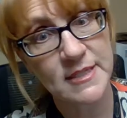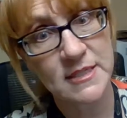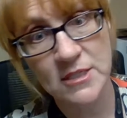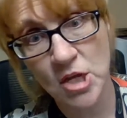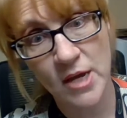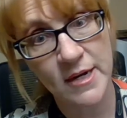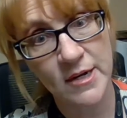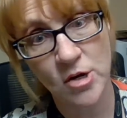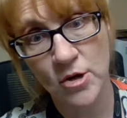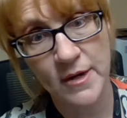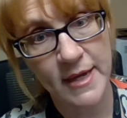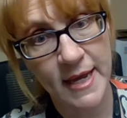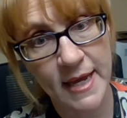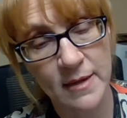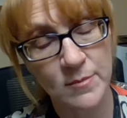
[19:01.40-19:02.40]
is not an
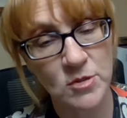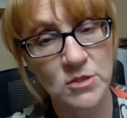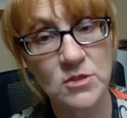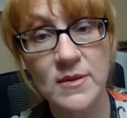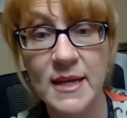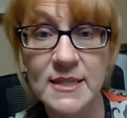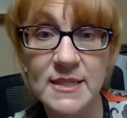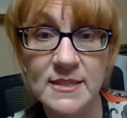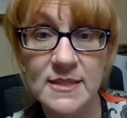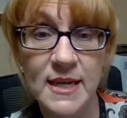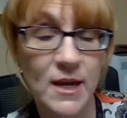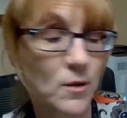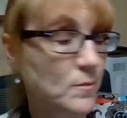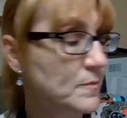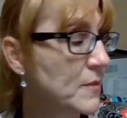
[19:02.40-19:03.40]
Arctic animal, so that doesn't
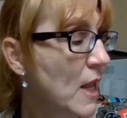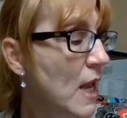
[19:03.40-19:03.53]
count.